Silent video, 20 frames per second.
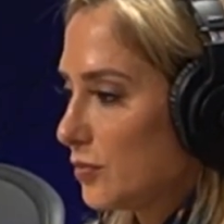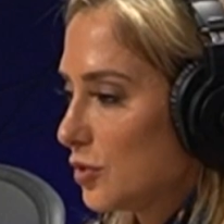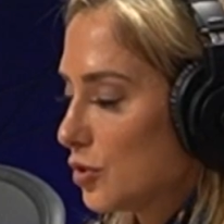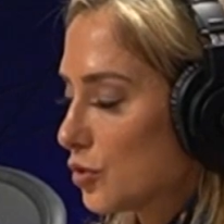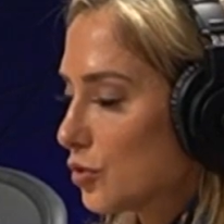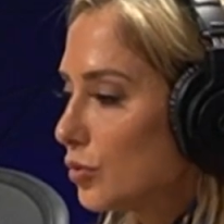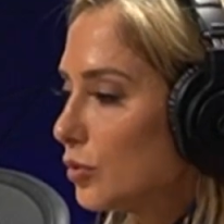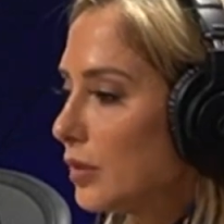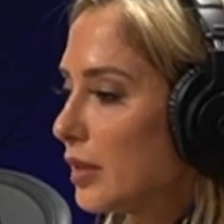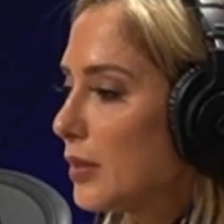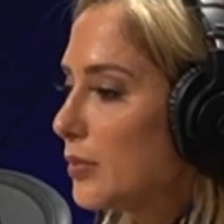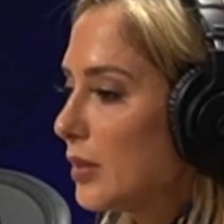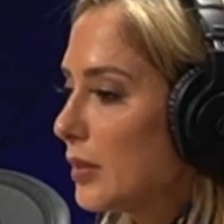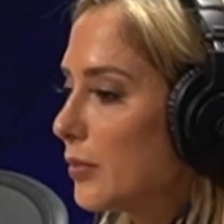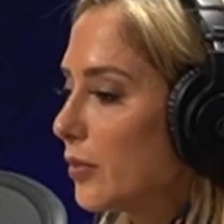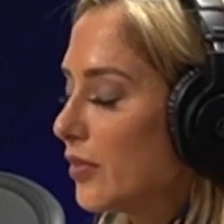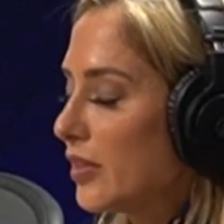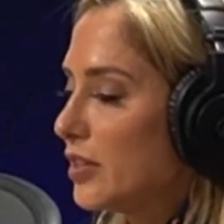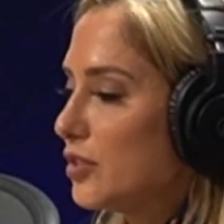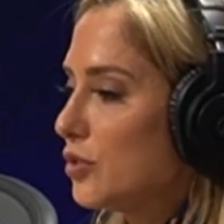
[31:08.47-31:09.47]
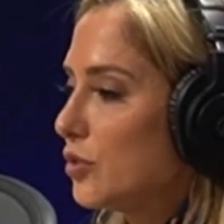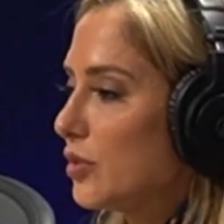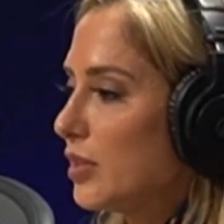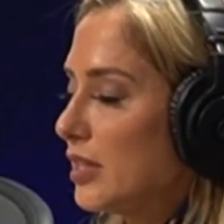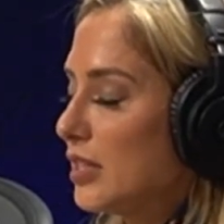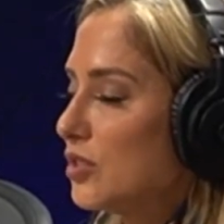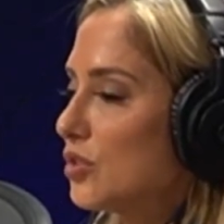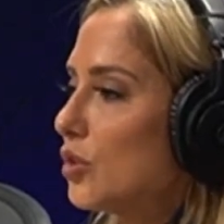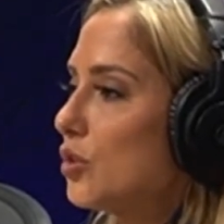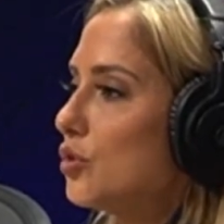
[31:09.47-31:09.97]
truly people that do
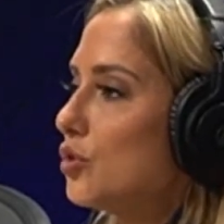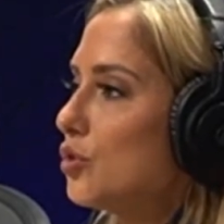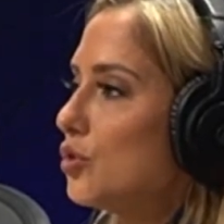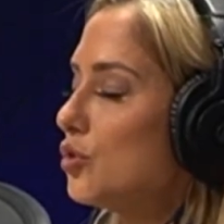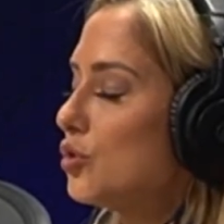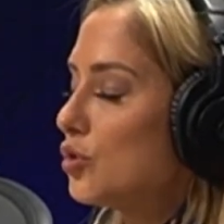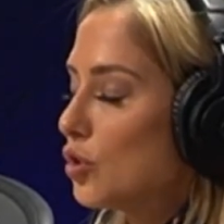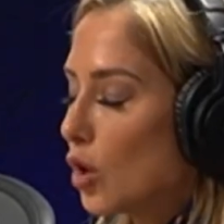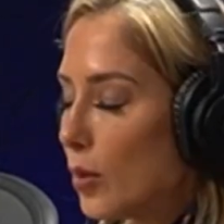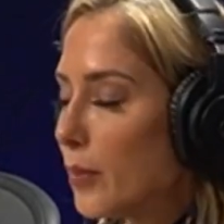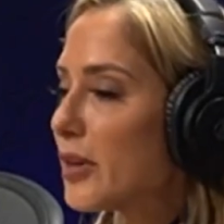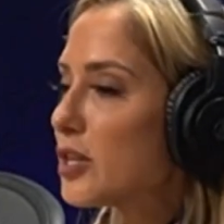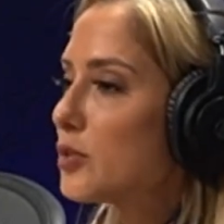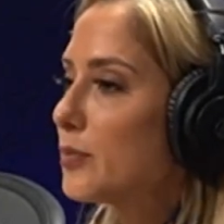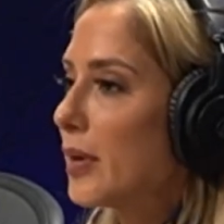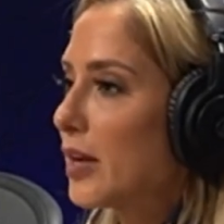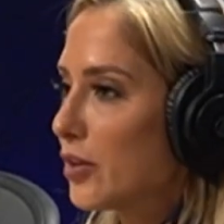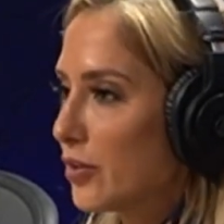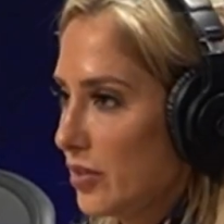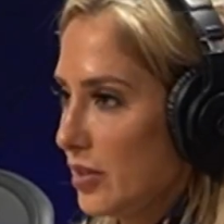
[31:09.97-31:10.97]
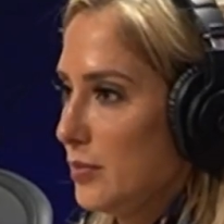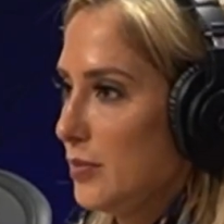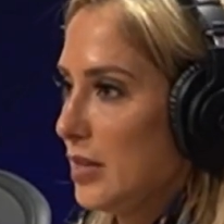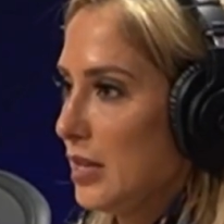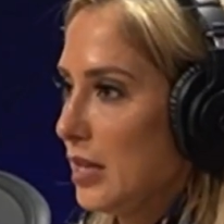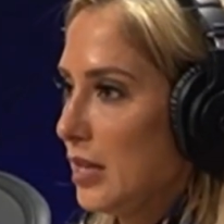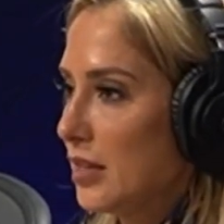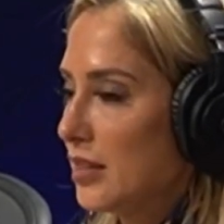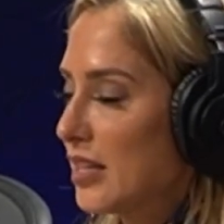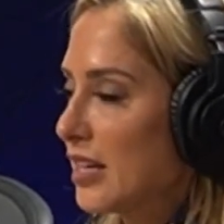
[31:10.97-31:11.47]
things so much better than
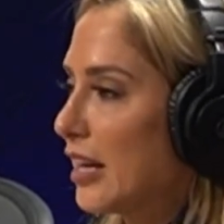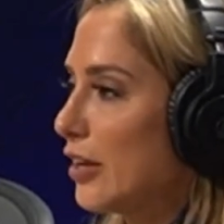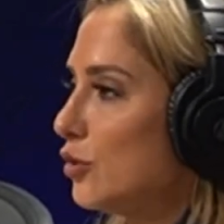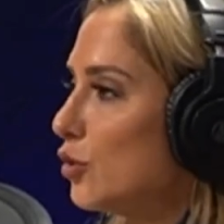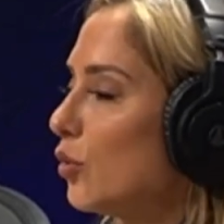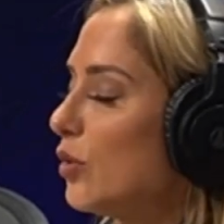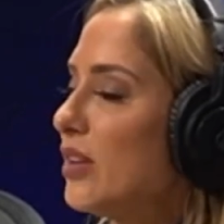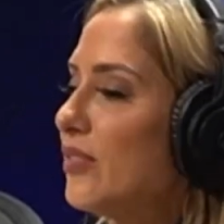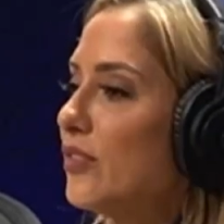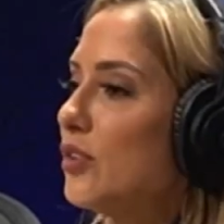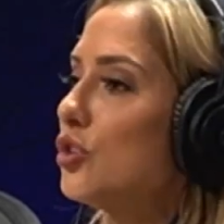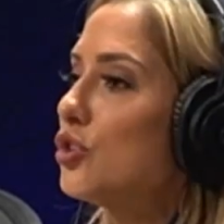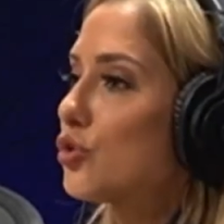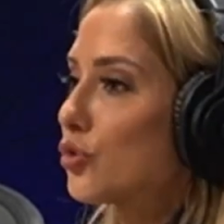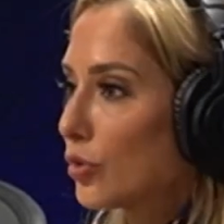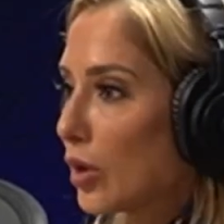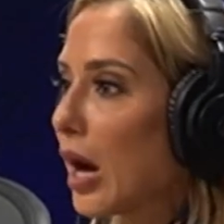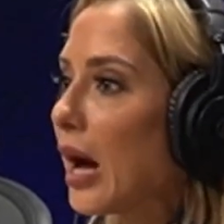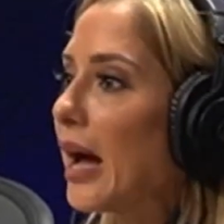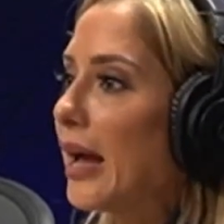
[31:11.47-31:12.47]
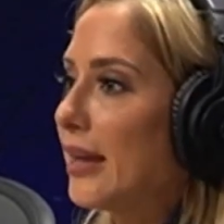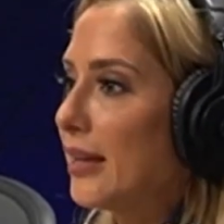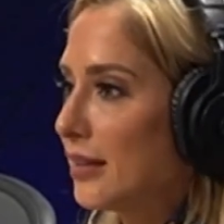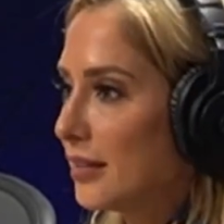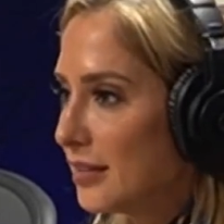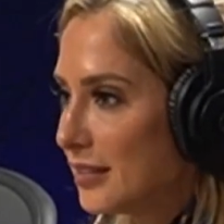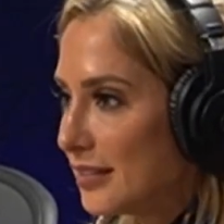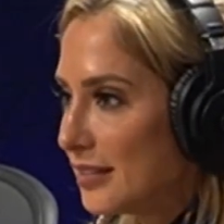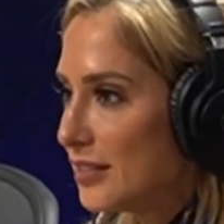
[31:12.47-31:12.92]
me that I don't even try.